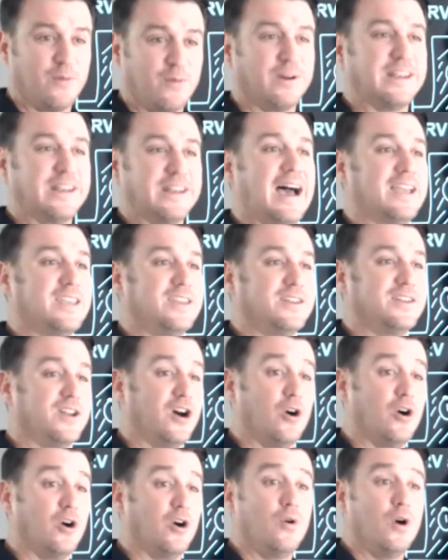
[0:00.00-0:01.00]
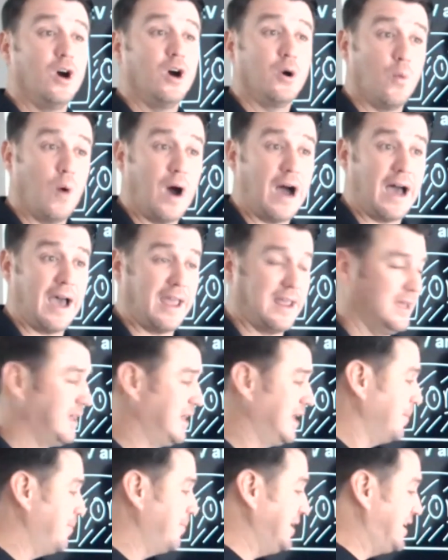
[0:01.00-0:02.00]
Well, now you know why.
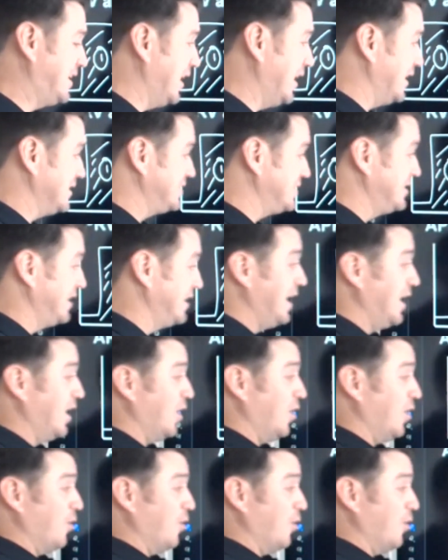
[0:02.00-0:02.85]
Because